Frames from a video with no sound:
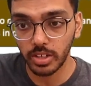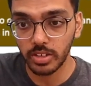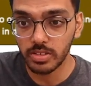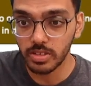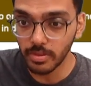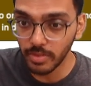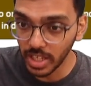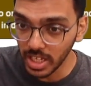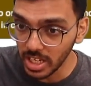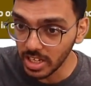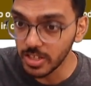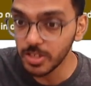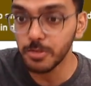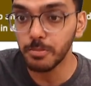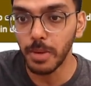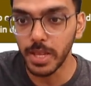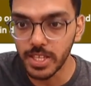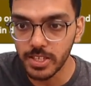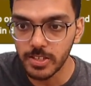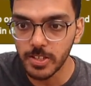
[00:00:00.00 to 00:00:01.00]
It's a very
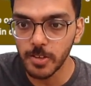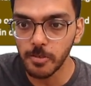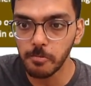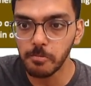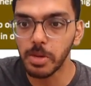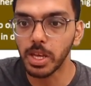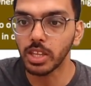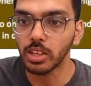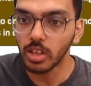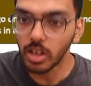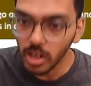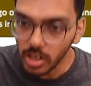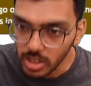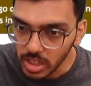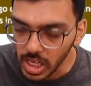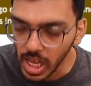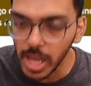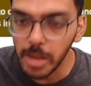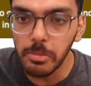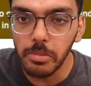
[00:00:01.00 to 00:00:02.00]
expensive method,
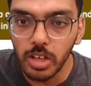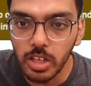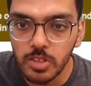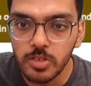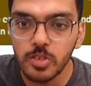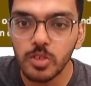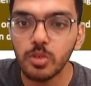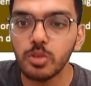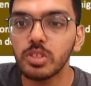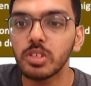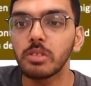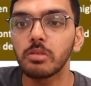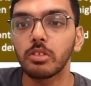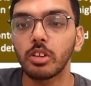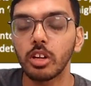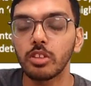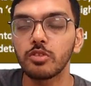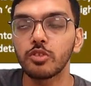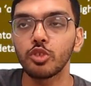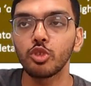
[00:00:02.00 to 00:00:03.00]

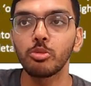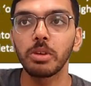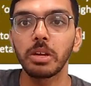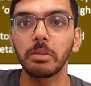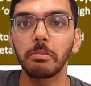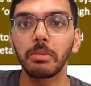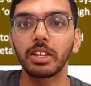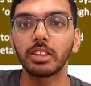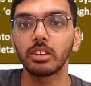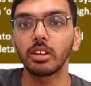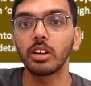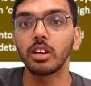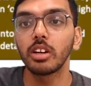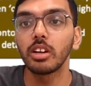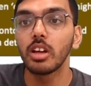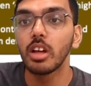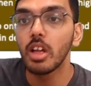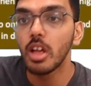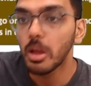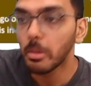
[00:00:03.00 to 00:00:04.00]
time-consuming method,